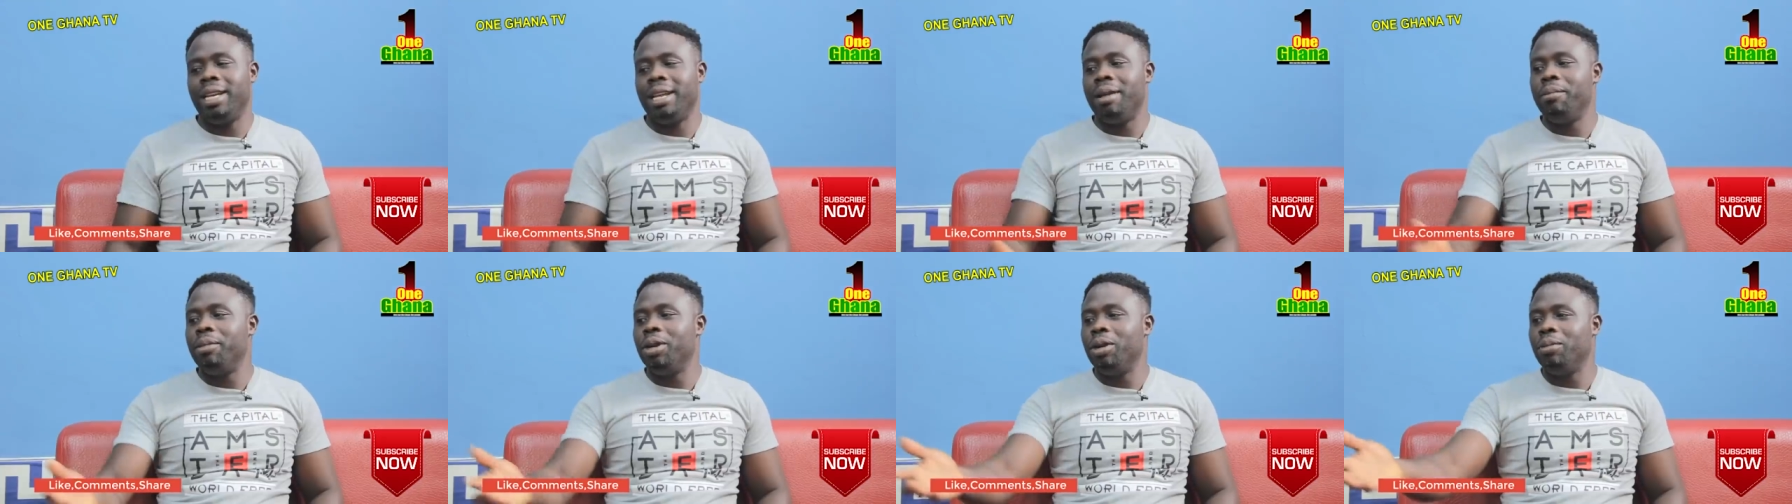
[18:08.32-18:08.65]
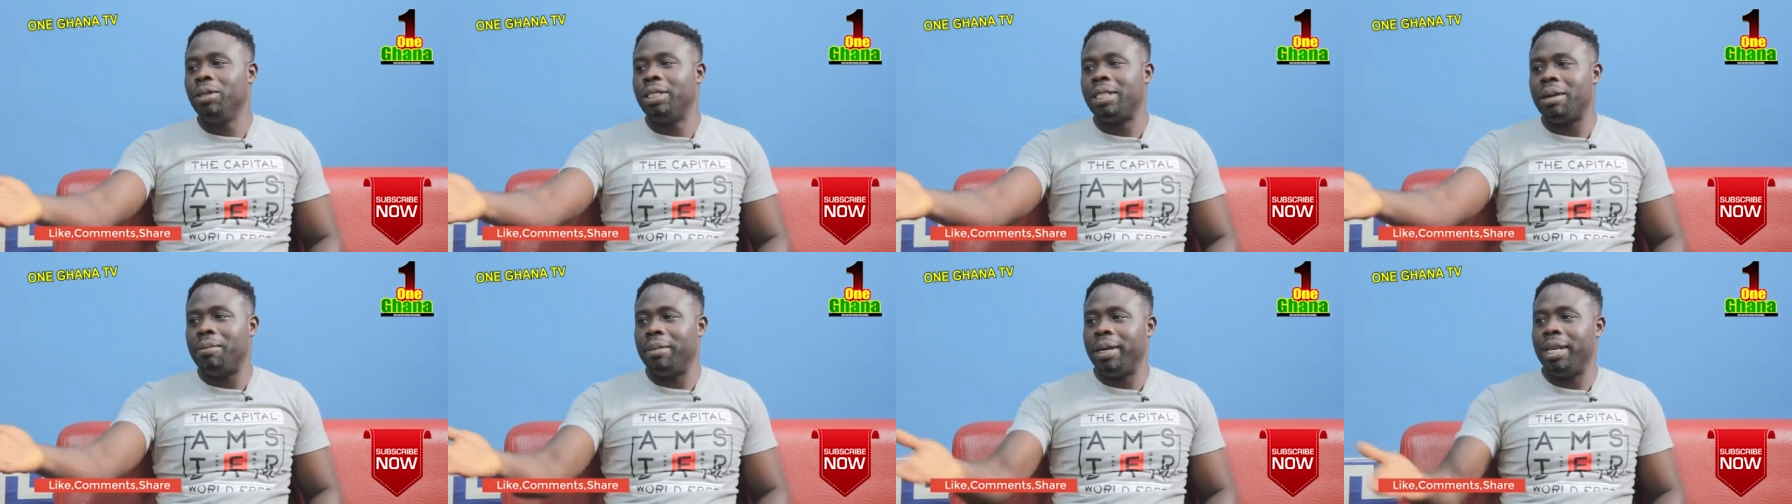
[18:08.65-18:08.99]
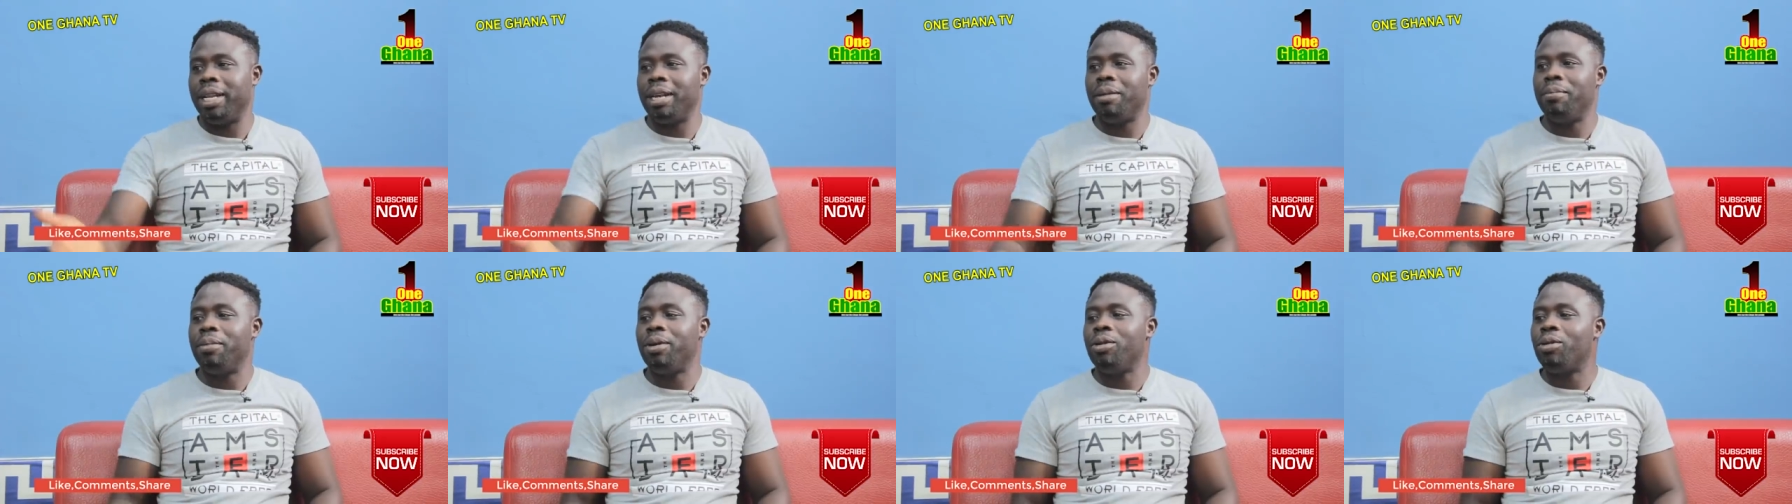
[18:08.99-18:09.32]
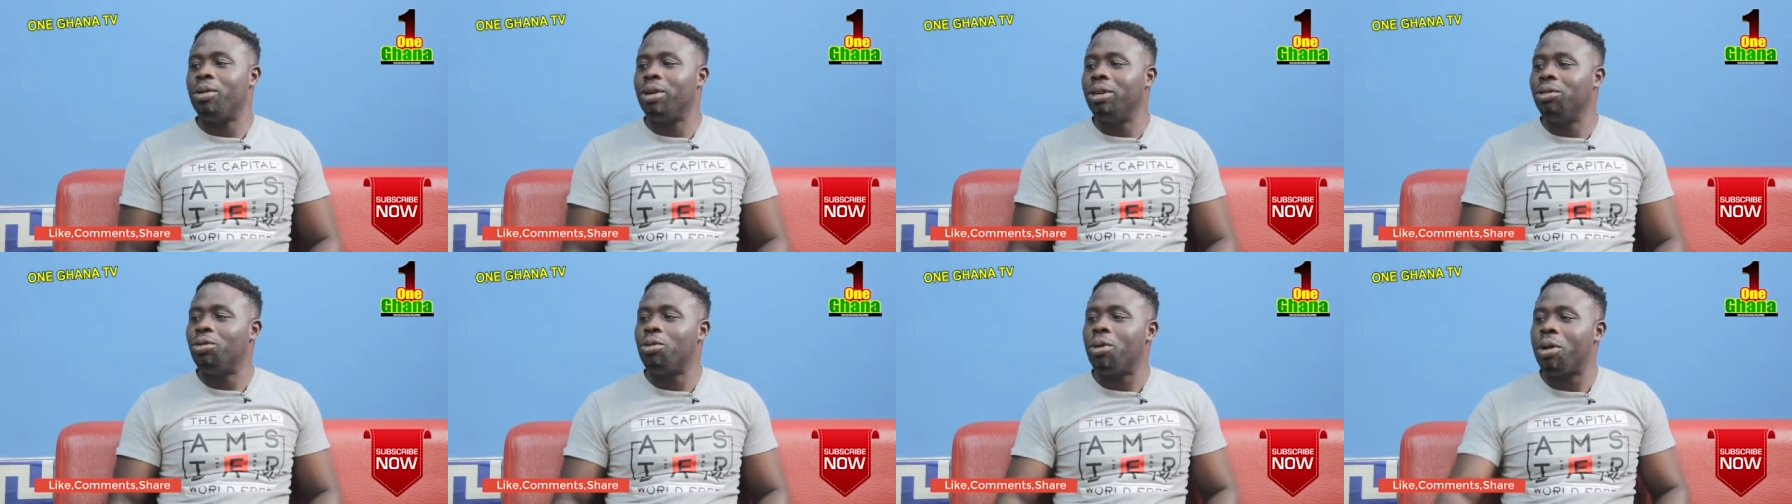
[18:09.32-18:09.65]
de me no mu say me de bre
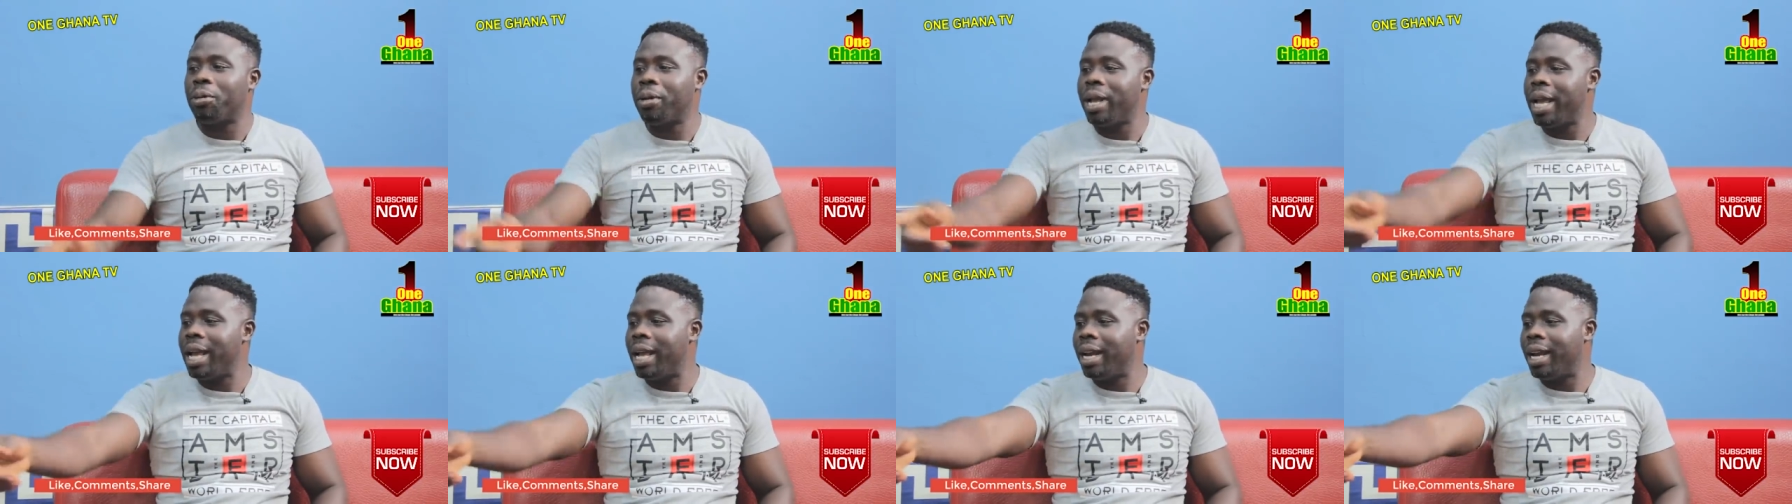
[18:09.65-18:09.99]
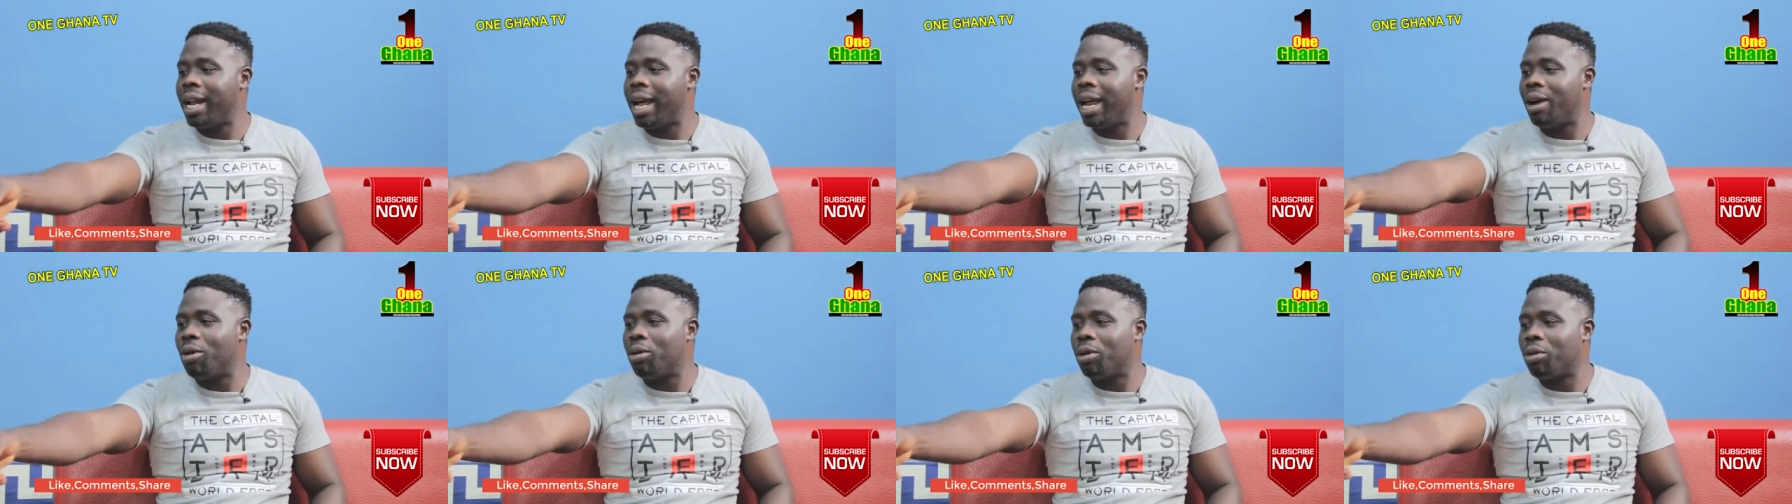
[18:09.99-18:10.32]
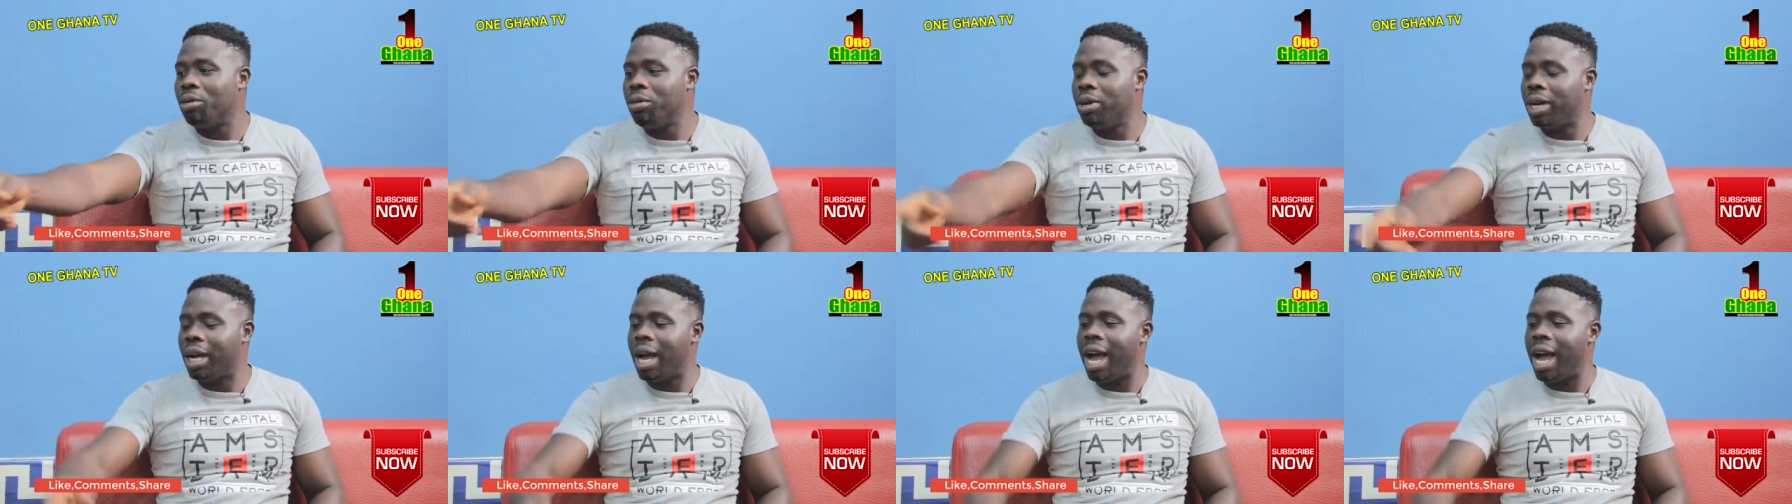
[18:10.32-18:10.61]
wo de to hwe ye na wo